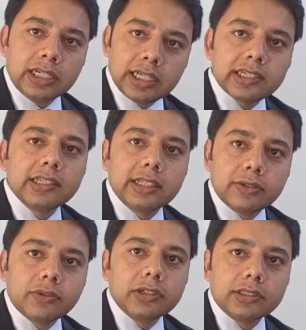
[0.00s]
collecting
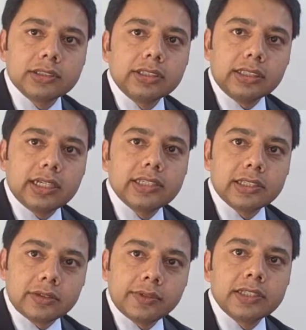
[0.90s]
that water that is
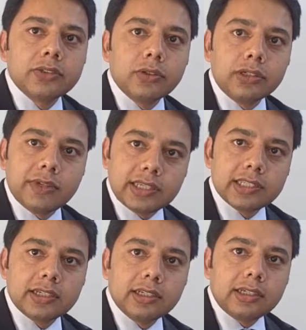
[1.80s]
otherwise going waste,